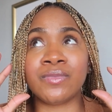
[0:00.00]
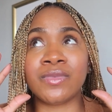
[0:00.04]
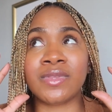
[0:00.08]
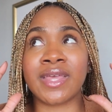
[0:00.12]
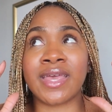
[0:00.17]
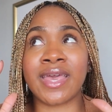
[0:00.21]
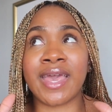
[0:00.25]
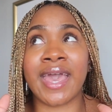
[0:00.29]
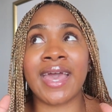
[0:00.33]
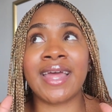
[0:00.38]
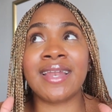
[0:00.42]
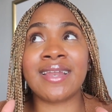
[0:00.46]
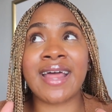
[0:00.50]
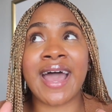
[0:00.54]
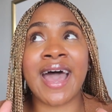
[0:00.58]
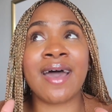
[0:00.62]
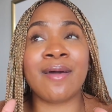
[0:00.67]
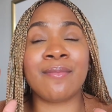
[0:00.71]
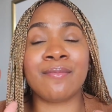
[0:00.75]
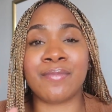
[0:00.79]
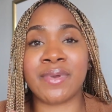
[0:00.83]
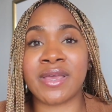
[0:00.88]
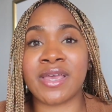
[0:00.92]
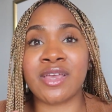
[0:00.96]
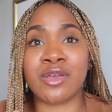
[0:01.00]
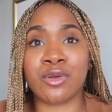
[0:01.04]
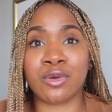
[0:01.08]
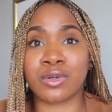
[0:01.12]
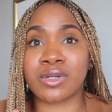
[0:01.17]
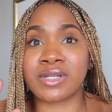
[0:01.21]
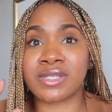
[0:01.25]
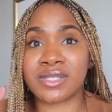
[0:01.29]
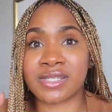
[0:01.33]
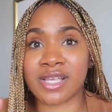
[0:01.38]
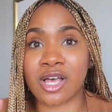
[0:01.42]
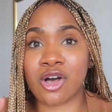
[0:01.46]
cannot be
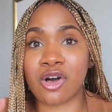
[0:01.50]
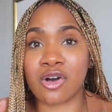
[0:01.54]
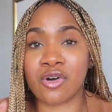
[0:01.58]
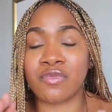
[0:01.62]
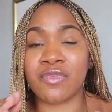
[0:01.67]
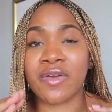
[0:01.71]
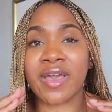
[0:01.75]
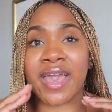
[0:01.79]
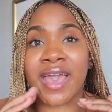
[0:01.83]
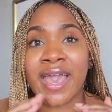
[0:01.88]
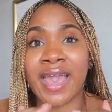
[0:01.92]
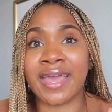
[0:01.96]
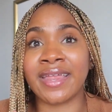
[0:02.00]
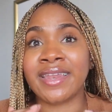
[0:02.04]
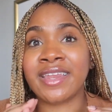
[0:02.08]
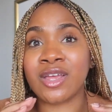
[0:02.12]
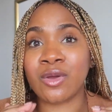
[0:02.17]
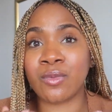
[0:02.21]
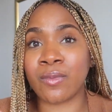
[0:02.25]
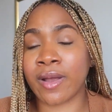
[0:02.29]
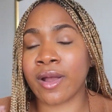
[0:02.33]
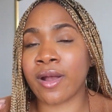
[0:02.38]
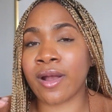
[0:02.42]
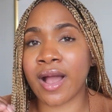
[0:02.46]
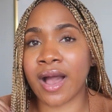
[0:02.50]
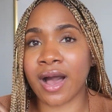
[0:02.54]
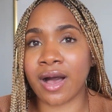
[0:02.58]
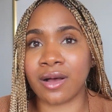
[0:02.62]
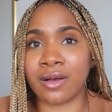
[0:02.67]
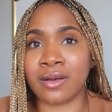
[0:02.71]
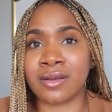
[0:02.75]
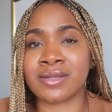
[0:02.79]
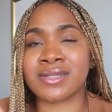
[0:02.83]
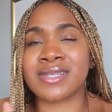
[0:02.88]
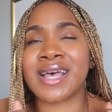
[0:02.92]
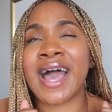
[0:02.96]
yourself anywhere
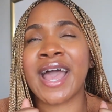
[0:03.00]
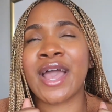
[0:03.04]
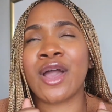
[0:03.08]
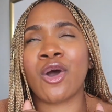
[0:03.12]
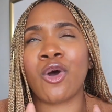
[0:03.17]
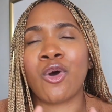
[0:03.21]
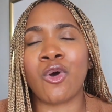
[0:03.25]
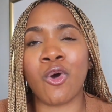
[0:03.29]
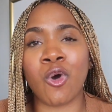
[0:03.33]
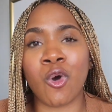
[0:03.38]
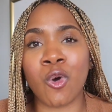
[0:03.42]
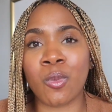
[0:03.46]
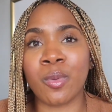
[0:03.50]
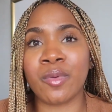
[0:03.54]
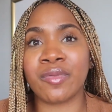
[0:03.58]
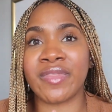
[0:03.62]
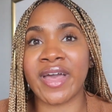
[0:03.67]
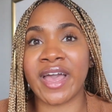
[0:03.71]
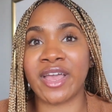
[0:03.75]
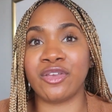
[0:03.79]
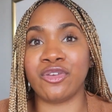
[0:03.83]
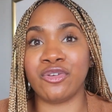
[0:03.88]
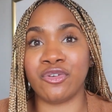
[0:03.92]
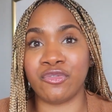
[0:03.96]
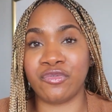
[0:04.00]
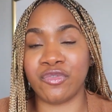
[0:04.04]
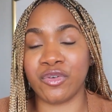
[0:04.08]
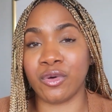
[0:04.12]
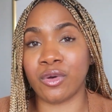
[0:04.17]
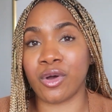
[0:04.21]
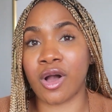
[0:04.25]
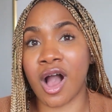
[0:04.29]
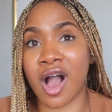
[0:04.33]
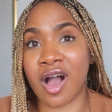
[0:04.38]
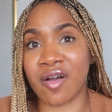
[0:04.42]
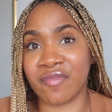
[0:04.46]
else, I hope that you
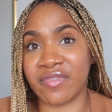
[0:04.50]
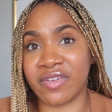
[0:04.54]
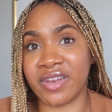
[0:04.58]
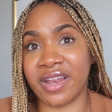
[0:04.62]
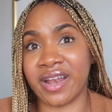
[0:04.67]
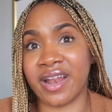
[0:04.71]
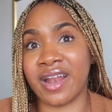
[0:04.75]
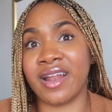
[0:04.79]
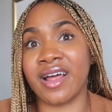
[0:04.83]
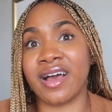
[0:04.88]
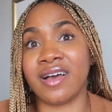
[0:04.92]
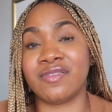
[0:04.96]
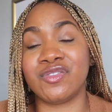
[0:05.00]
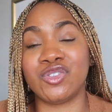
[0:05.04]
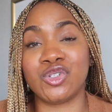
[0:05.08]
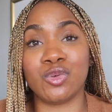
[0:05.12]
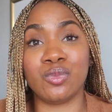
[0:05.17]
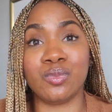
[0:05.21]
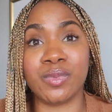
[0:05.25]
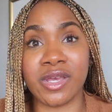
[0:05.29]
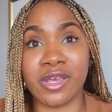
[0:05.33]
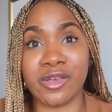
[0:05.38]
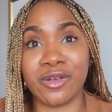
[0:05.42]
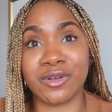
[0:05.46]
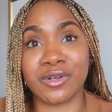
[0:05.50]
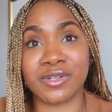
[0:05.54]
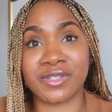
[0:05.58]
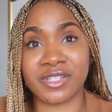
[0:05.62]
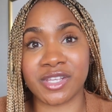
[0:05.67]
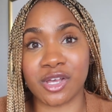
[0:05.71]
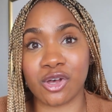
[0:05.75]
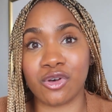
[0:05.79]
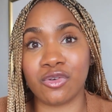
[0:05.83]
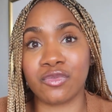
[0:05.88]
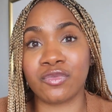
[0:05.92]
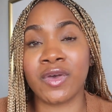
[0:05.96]
feel confident enough to be
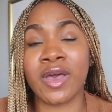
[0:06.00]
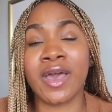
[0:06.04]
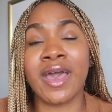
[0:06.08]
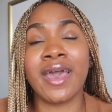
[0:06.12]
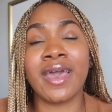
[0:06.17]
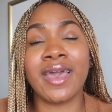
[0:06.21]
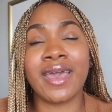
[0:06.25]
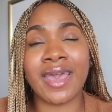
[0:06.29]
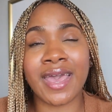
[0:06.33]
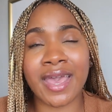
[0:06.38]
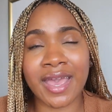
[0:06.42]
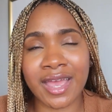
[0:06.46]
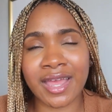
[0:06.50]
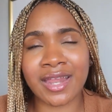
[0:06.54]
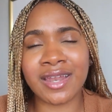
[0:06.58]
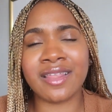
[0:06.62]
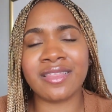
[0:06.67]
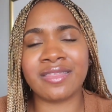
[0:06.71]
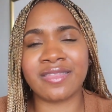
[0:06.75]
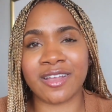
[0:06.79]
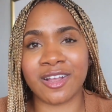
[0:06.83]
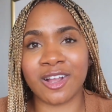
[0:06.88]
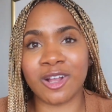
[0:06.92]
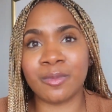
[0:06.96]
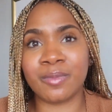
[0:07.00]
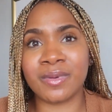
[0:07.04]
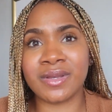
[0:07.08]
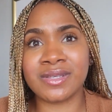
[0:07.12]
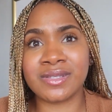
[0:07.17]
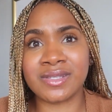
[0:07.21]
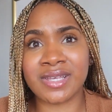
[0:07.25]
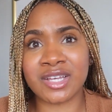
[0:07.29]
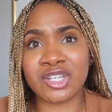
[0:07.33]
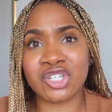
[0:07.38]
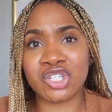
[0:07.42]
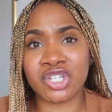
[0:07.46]
yourself in therapy
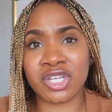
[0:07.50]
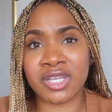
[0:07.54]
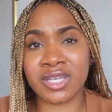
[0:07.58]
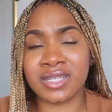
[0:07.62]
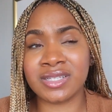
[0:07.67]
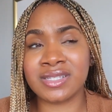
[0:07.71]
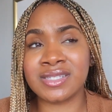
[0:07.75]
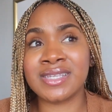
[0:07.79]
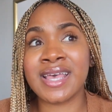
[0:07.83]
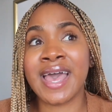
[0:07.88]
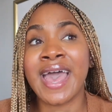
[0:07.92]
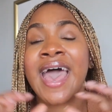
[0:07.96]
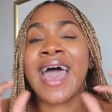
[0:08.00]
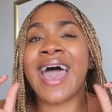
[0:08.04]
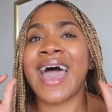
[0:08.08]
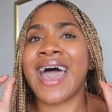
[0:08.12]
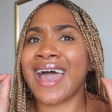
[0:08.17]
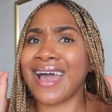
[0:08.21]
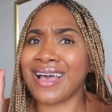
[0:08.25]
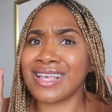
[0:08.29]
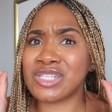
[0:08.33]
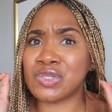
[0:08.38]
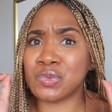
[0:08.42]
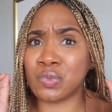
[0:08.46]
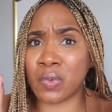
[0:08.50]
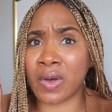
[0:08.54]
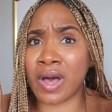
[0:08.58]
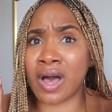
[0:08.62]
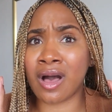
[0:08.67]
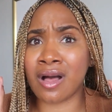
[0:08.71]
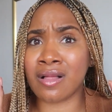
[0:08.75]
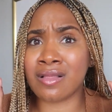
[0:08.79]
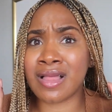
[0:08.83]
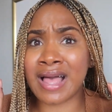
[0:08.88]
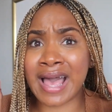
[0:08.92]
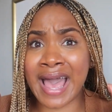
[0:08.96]
sessions, as
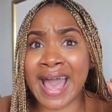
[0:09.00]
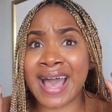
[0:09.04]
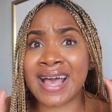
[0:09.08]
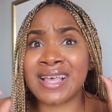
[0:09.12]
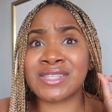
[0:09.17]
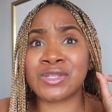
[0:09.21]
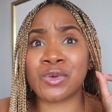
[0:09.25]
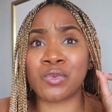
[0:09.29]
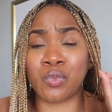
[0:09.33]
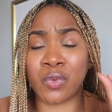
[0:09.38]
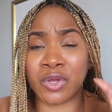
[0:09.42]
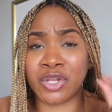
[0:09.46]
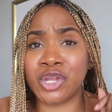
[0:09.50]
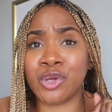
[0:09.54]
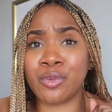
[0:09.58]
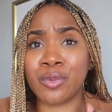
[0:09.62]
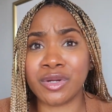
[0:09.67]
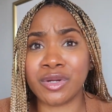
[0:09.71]
well as when you